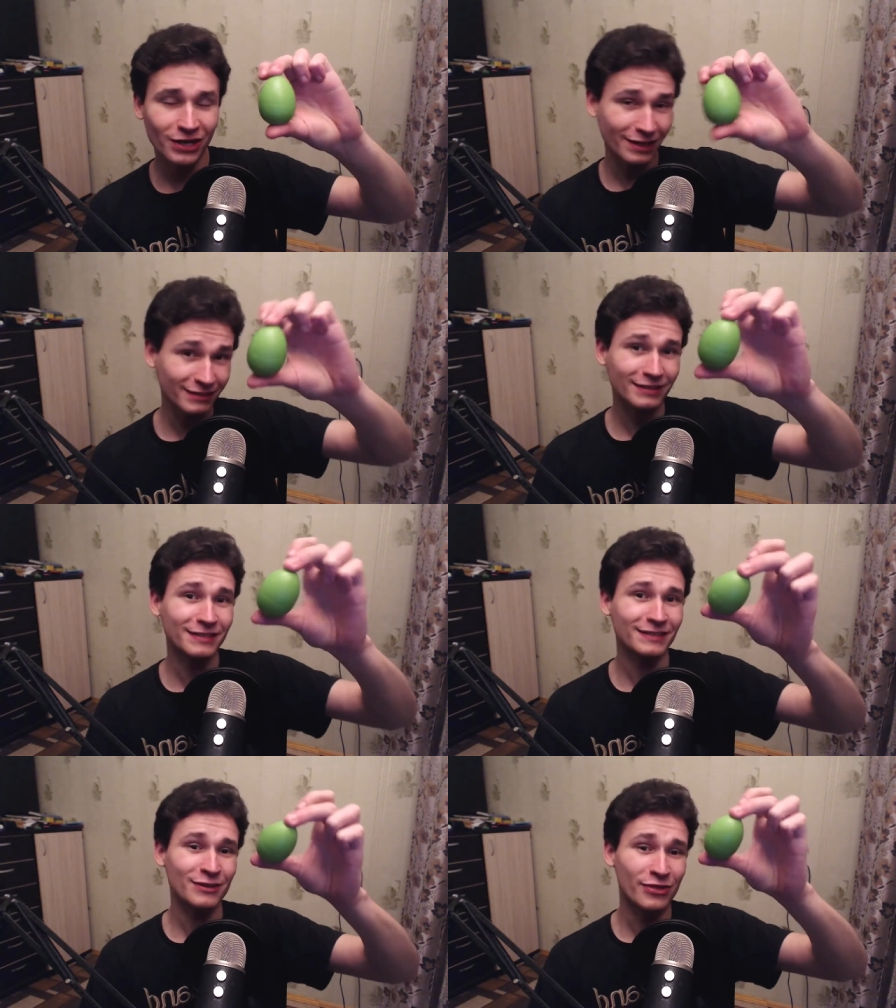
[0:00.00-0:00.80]
it
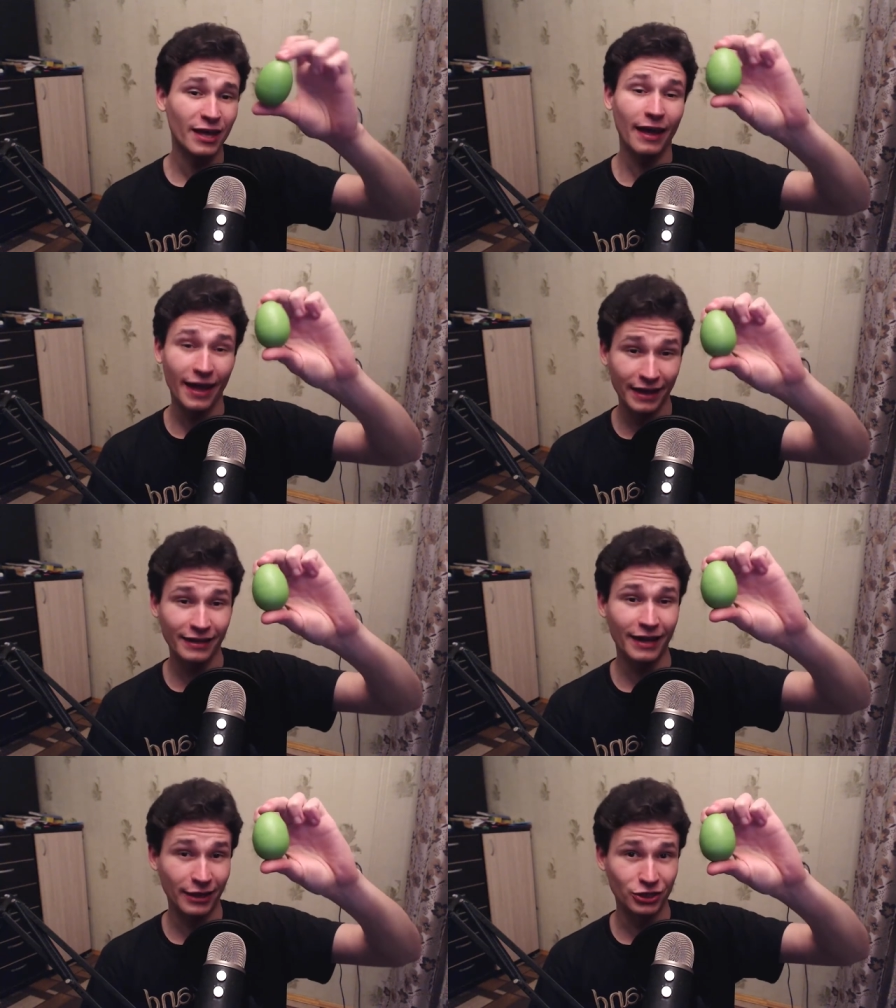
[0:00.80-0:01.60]
is the
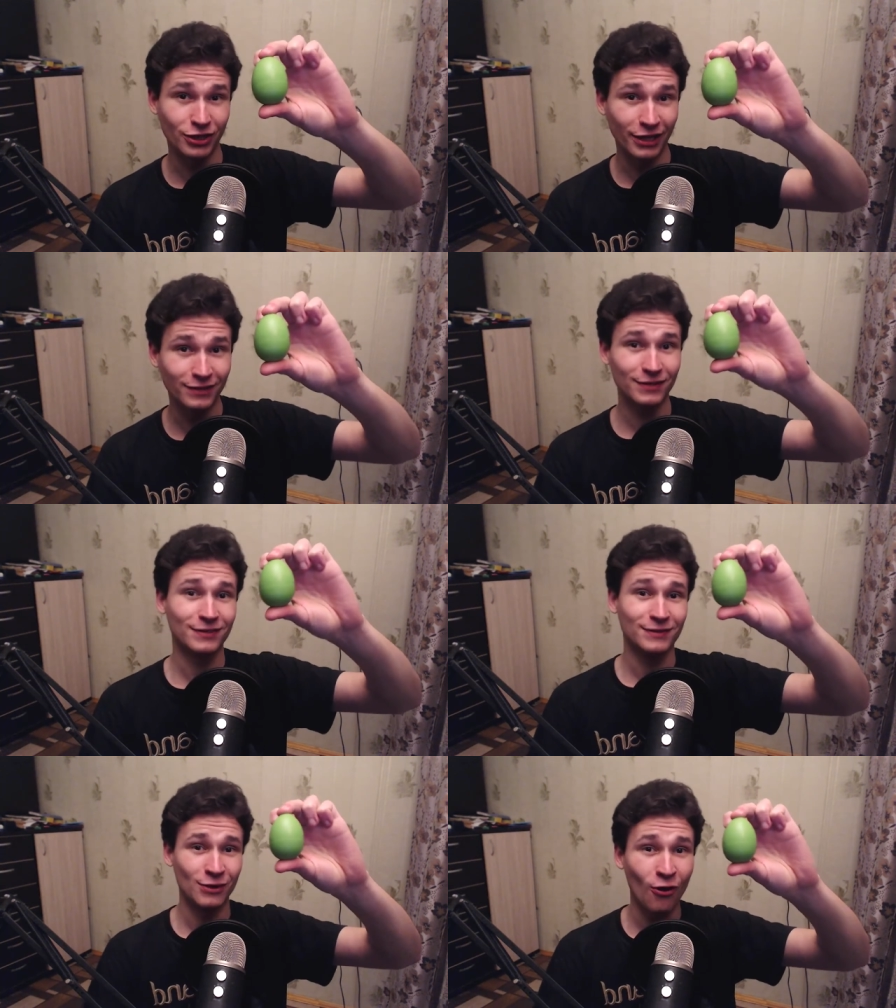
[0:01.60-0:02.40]
egg actually it
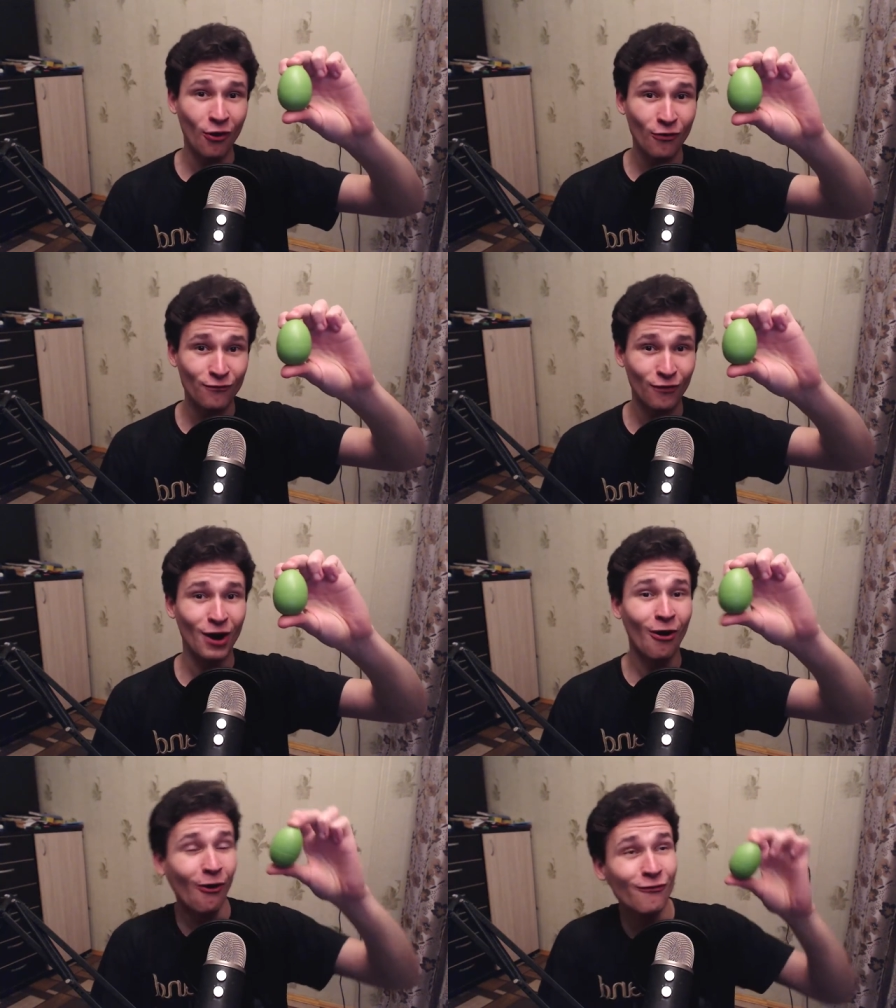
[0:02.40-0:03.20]
is ov
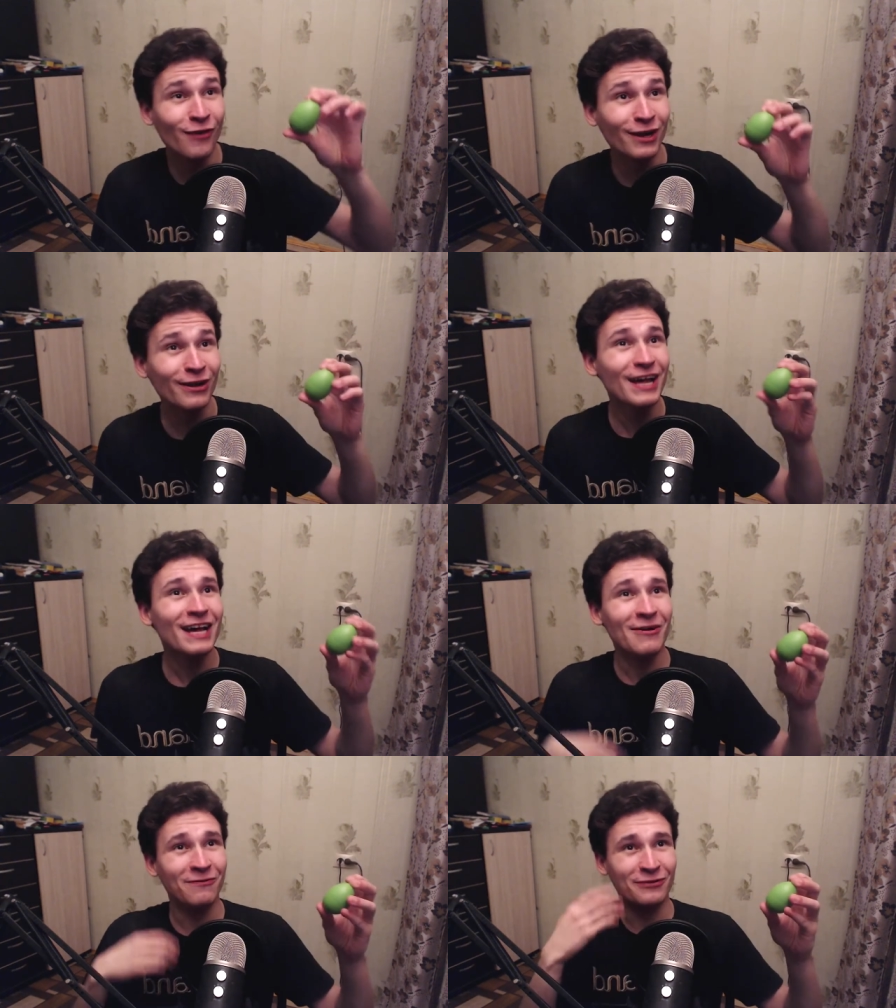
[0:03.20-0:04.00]
oval
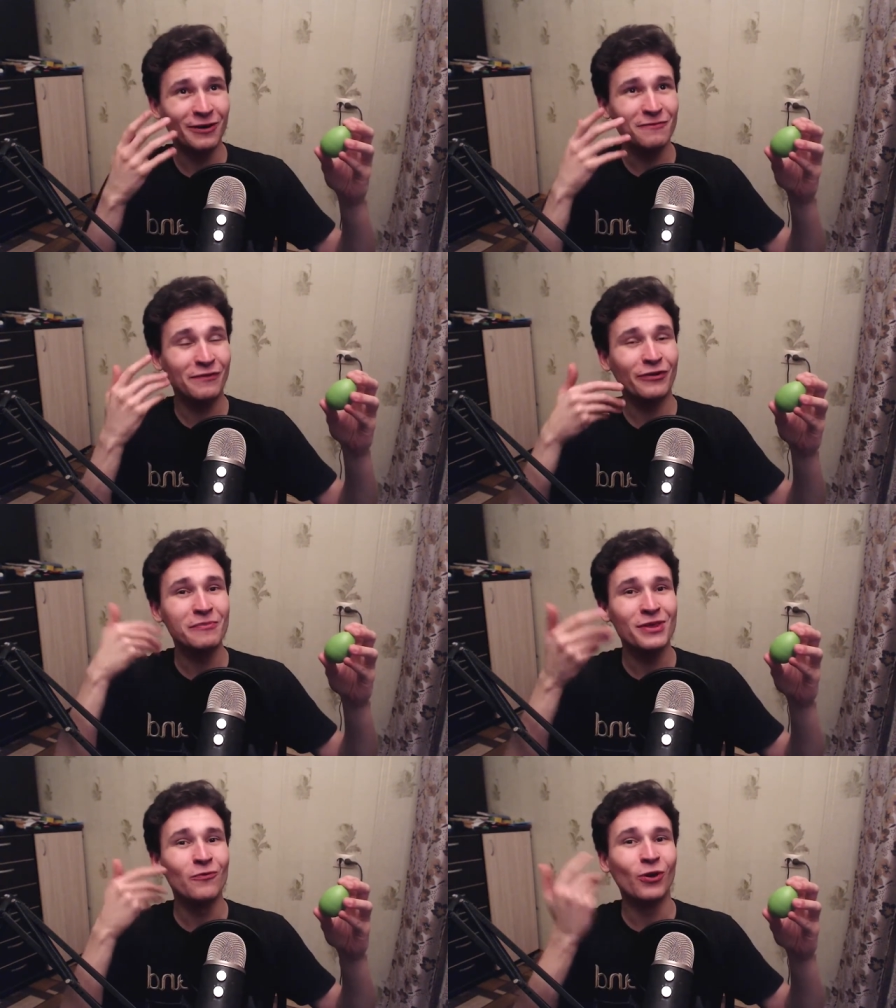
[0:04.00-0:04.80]
from
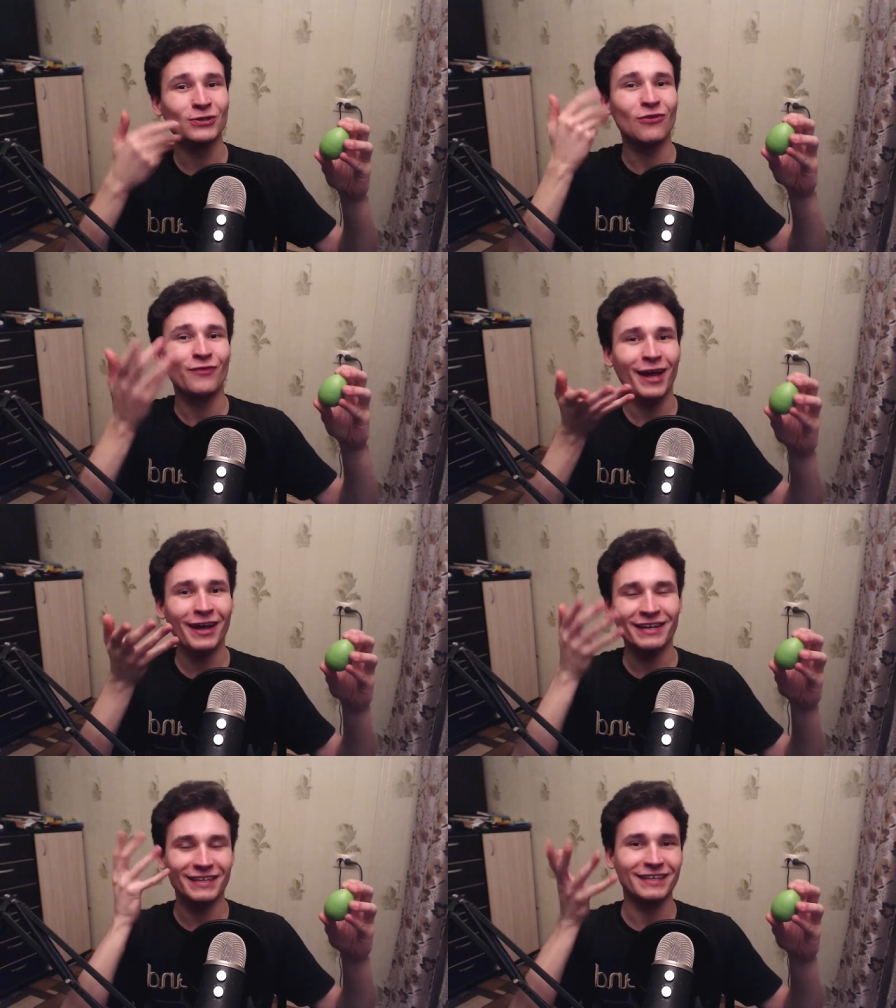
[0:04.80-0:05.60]
from the word of
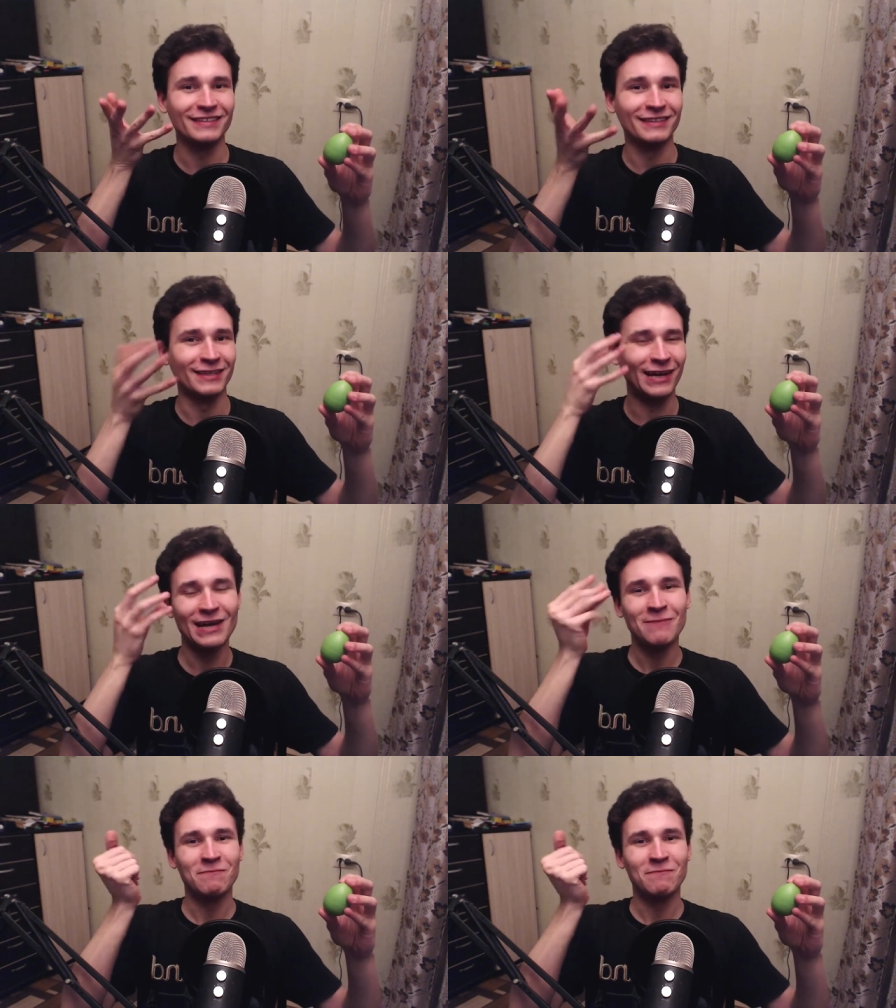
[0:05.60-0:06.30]
egg in uh,